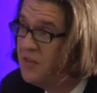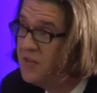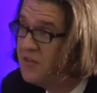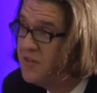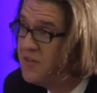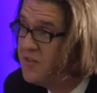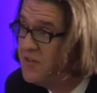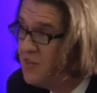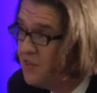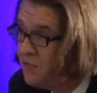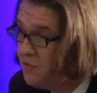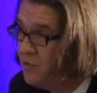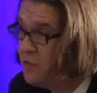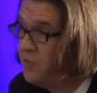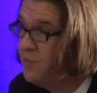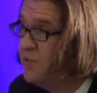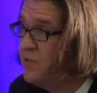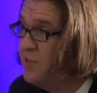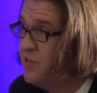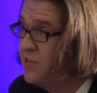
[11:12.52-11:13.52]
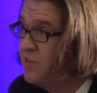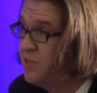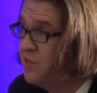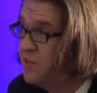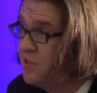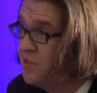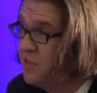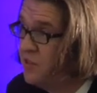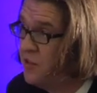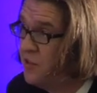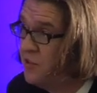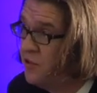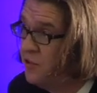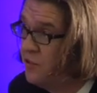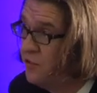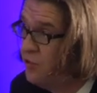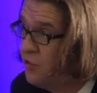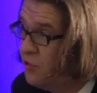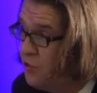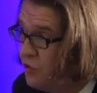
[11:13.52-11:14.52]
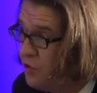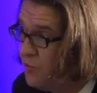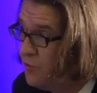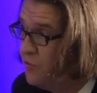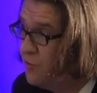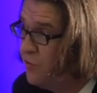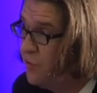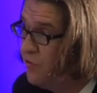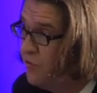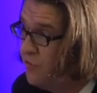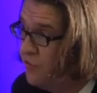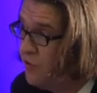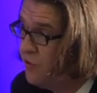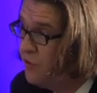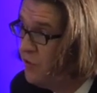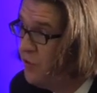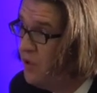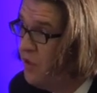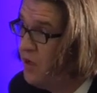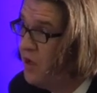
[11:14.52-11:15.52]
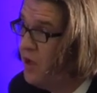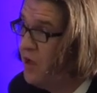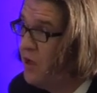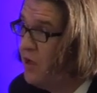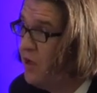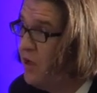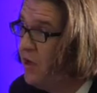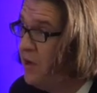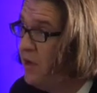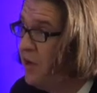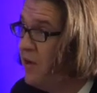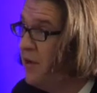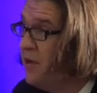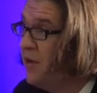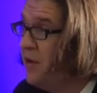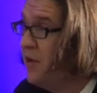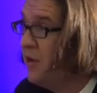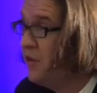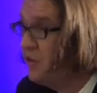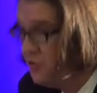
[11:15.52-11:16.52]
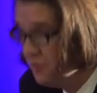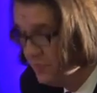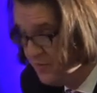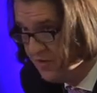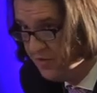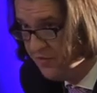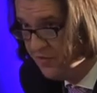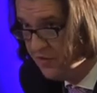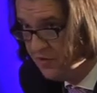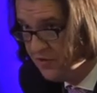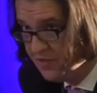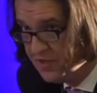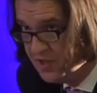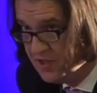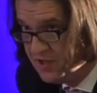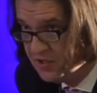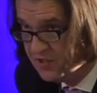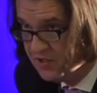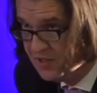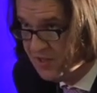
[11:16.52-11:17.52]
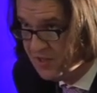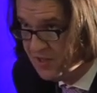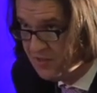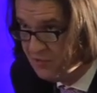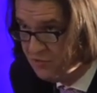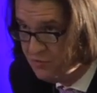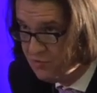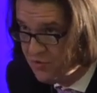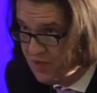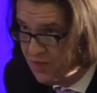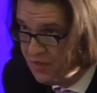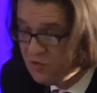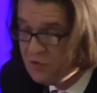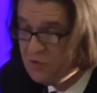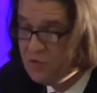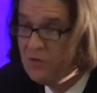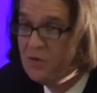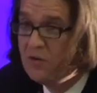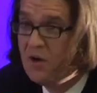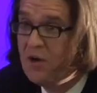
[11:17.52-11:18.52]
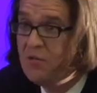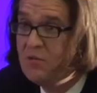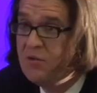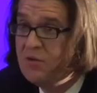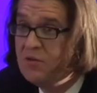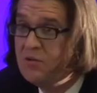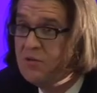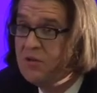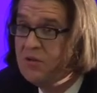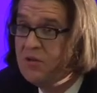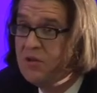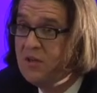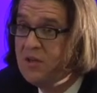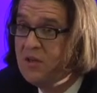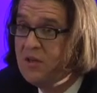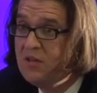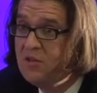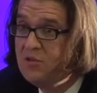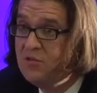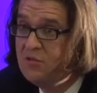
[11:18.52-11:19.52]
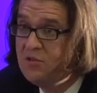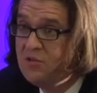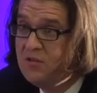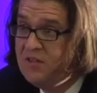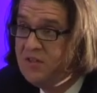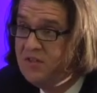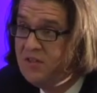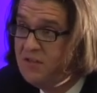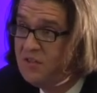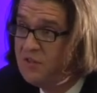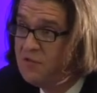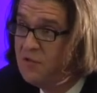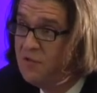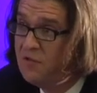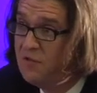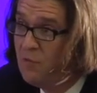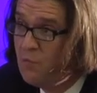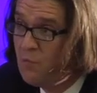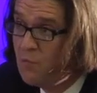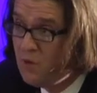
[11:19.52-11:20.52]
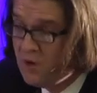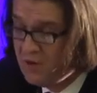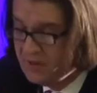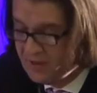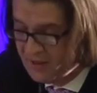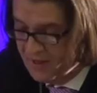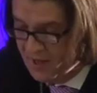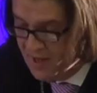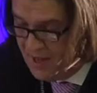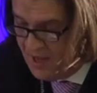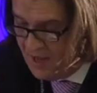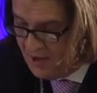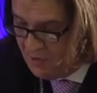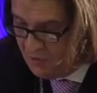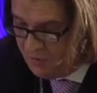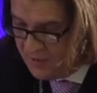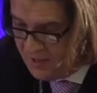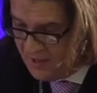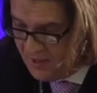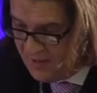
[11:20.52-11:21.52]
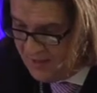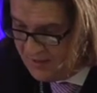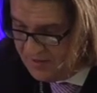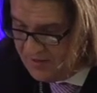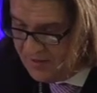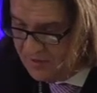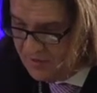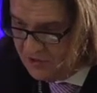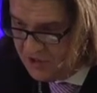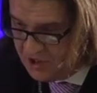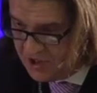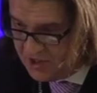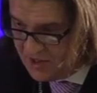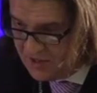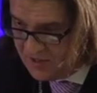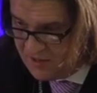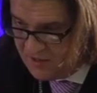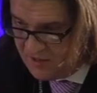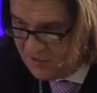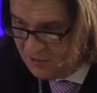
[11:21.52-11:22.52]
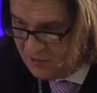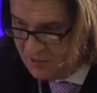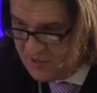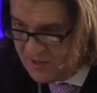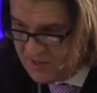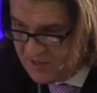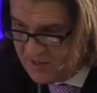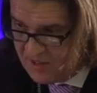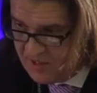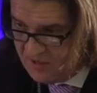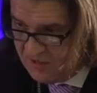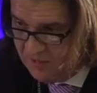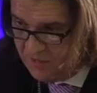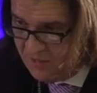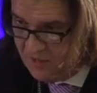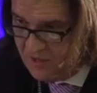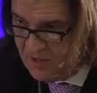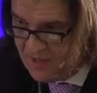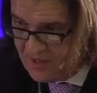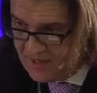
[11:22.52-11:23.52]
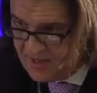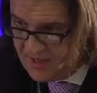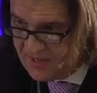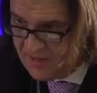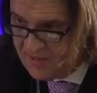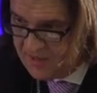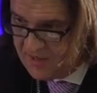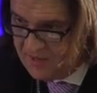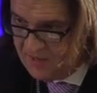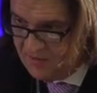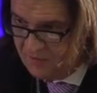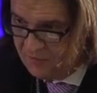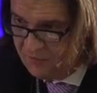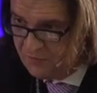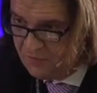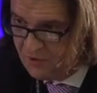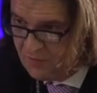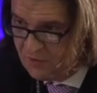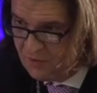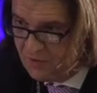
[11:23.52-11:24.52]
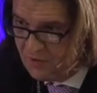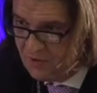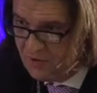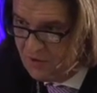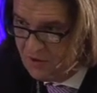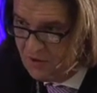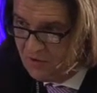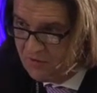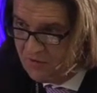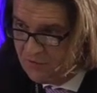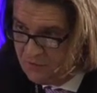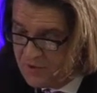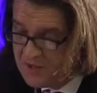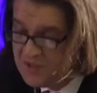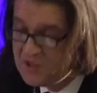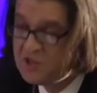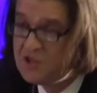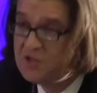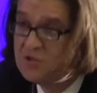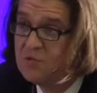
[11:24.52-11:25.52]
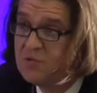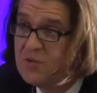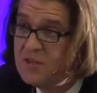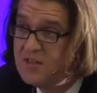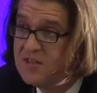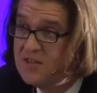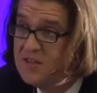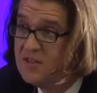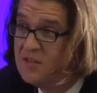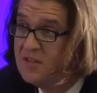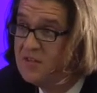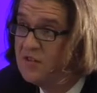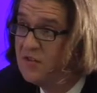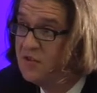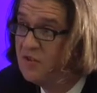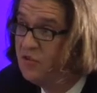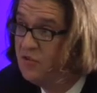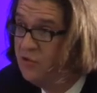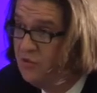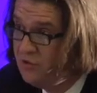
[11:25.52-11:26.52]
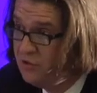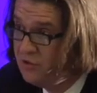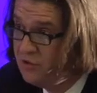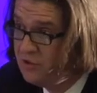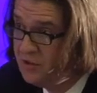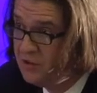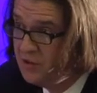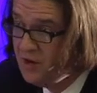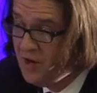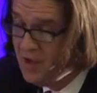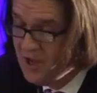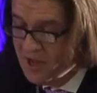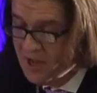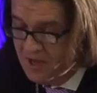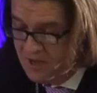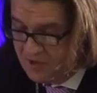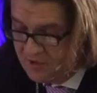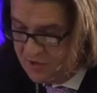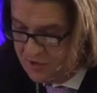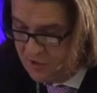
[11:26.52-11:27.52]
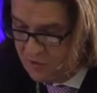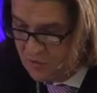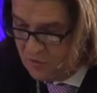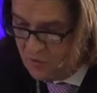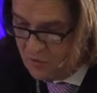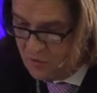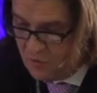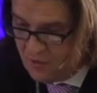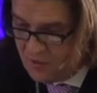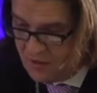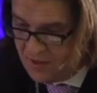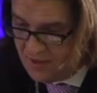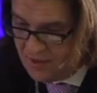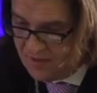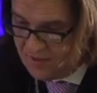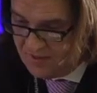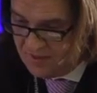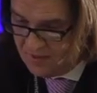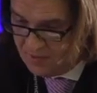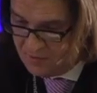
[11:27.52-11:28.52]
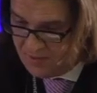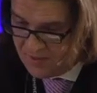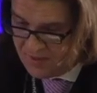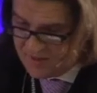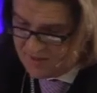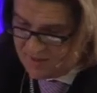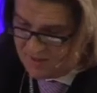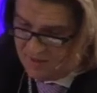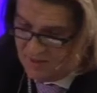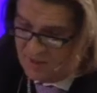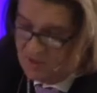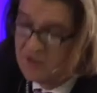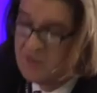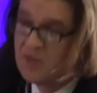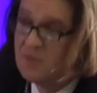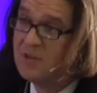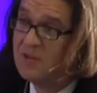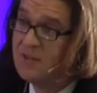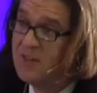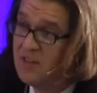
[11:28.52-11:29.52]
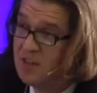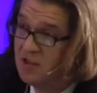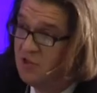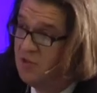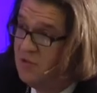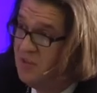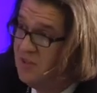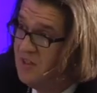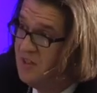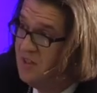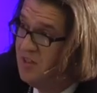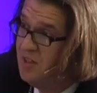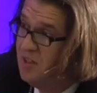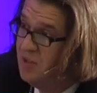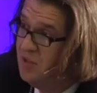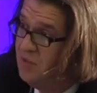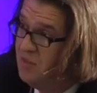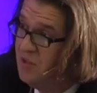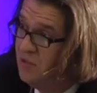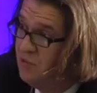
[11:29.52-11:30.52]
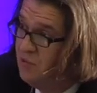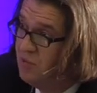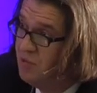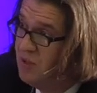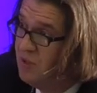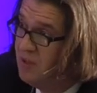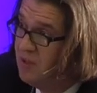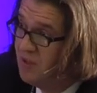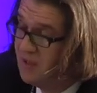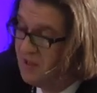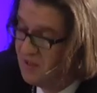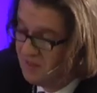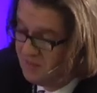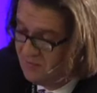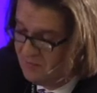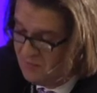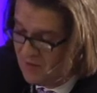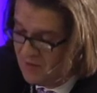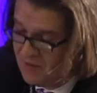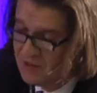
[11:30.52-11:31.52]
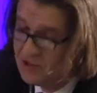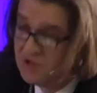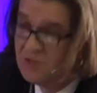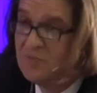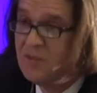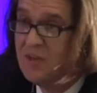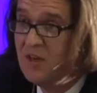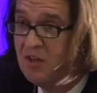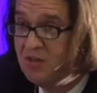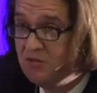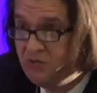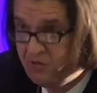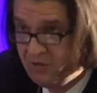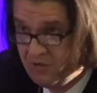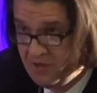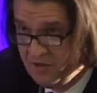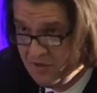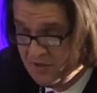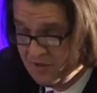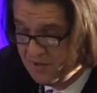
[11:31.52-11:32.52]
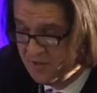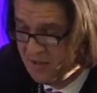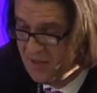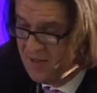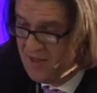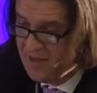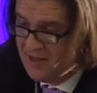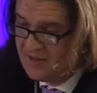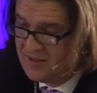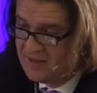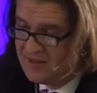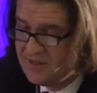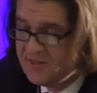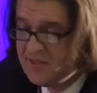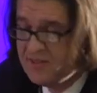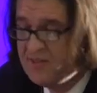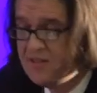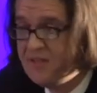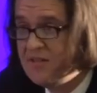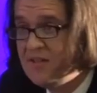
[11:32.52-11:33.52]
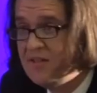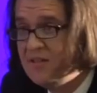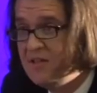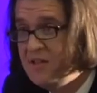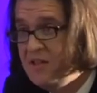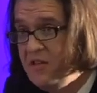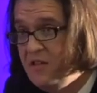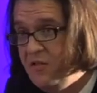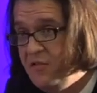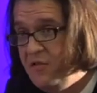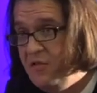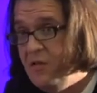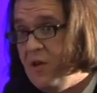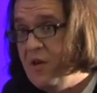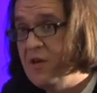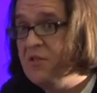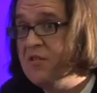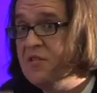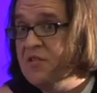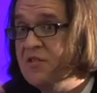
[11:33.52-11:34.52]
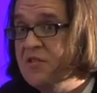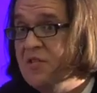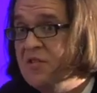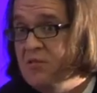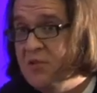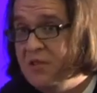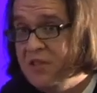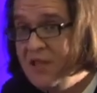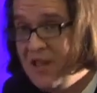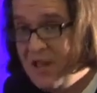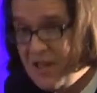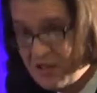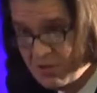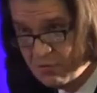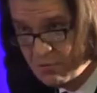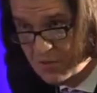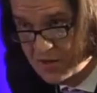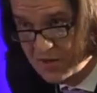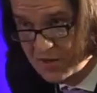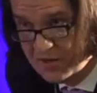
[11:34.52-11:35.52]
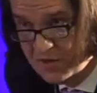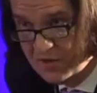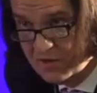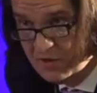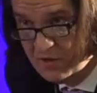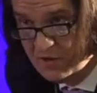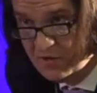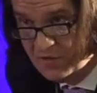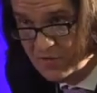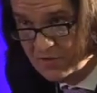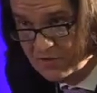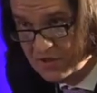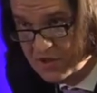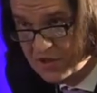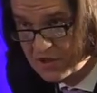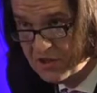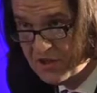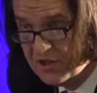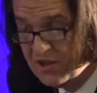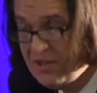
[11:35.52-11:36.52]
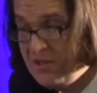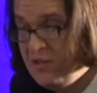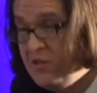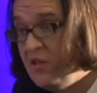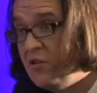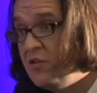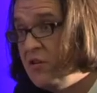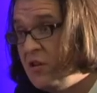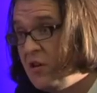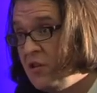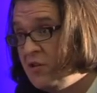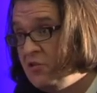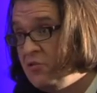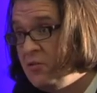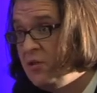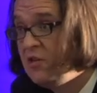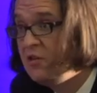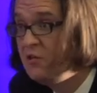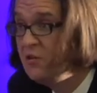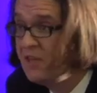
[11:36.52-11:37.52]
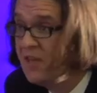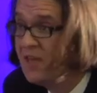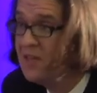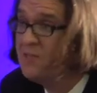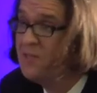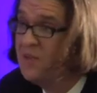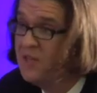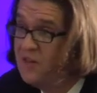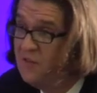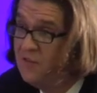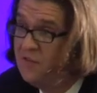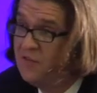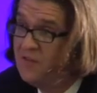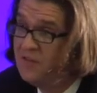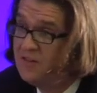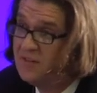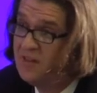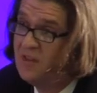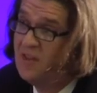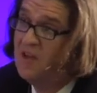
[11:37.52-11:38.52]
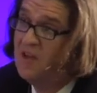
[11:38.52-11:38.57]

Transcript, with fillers: several reasons to hope for uh, a European Foundation statute. But I, go, I will go into the details of one. We had the chance to receive a legacy from a French resident donor. So there is a double tax treaty between Belgium and France that says that if you are considered likewise a foundation in the other country, you can benefit